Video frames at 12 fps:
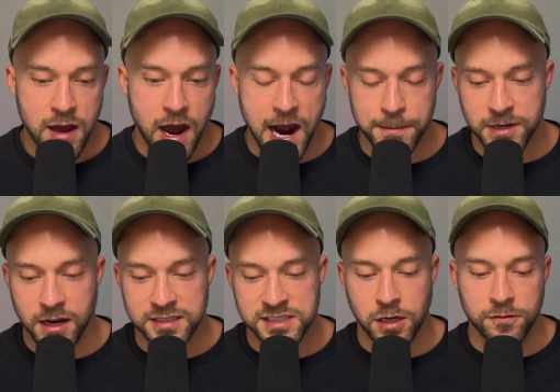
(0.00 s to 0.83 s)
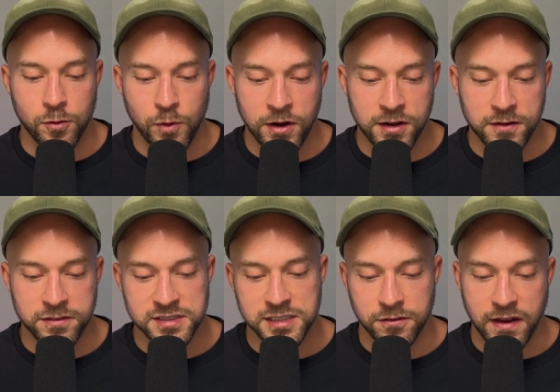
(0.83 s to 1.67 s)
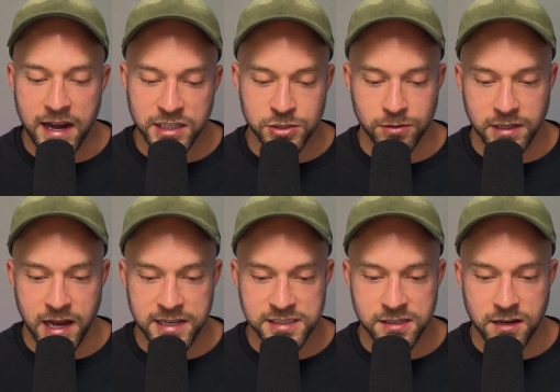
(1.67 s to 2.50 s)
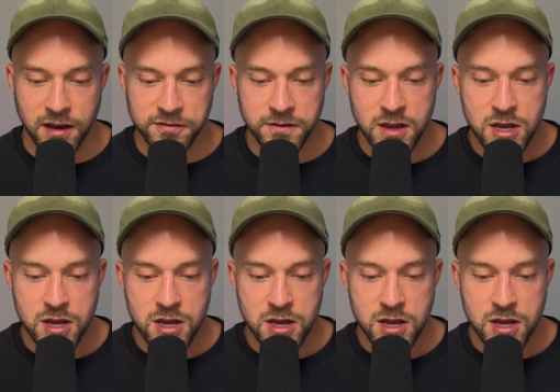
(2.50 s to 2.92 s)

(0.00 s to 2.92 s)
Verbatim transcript: I'm not self aware enough and self actualized enough